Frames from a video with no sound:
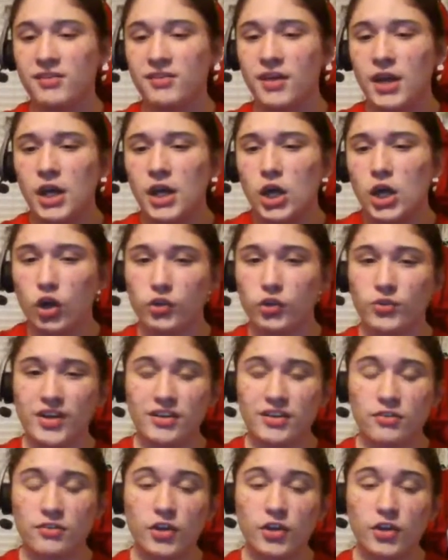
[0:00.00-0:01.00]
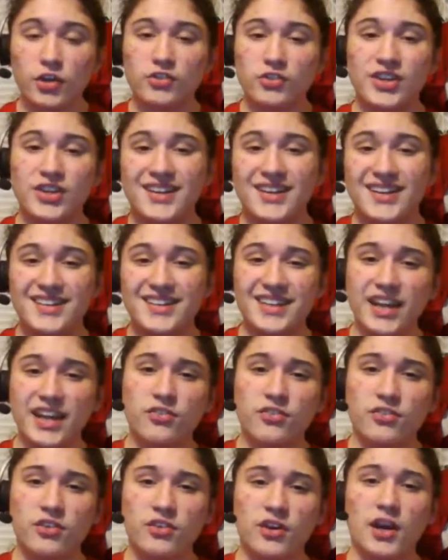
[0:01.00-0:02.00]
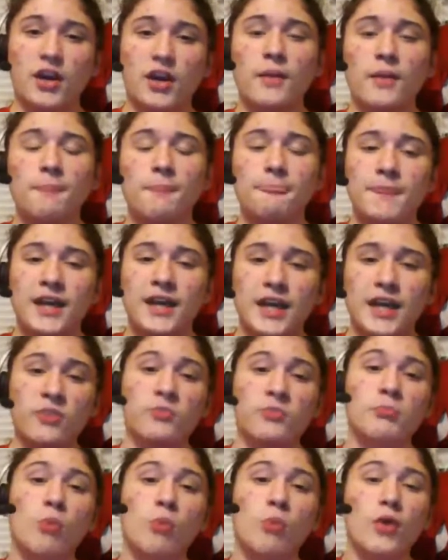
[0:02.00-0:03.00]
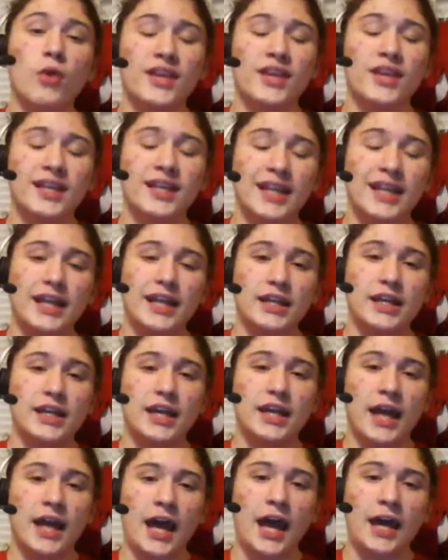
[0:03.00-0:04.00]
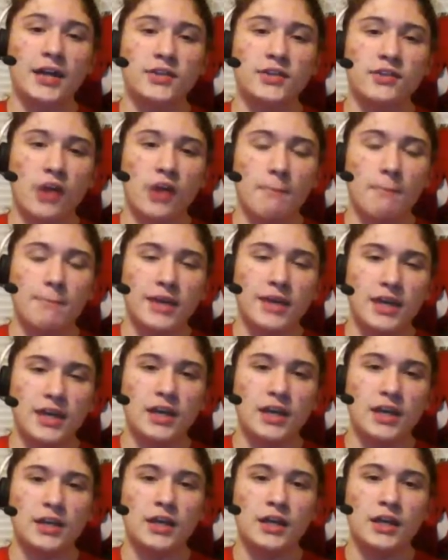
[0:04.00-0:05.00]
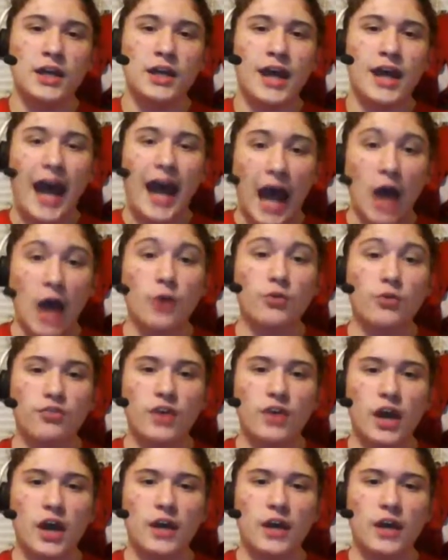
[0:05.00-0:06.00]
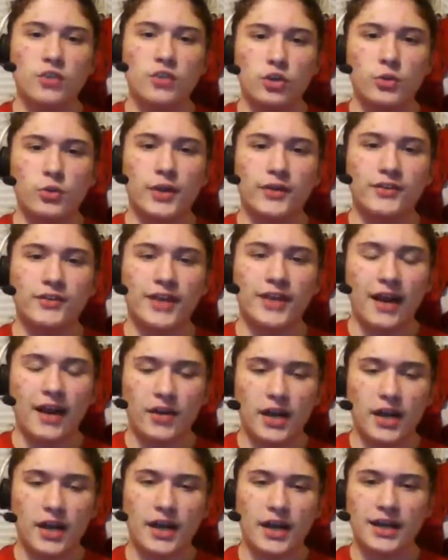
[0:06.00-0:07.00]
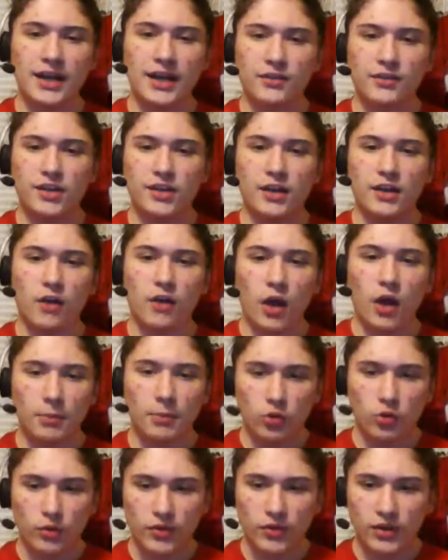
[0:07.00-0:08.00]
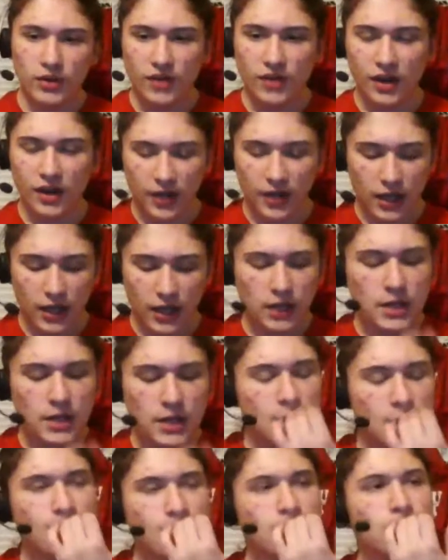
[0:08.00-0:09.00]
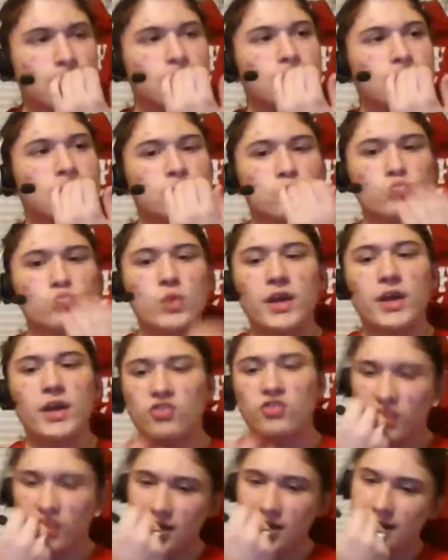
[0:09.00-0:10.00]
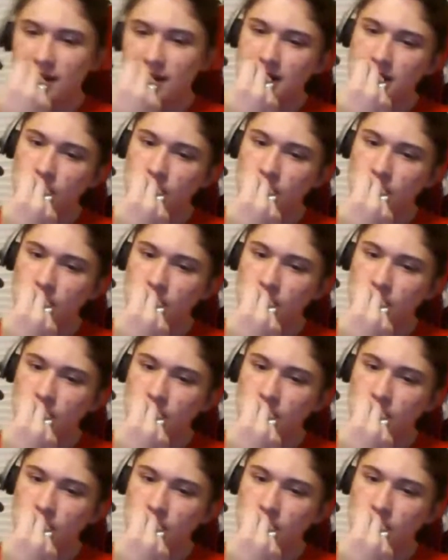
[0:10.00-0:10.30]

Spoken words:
Call to Greatness 13 next year is more than likely going to end up being outside of the New England area and outside of the upper Northeast area, which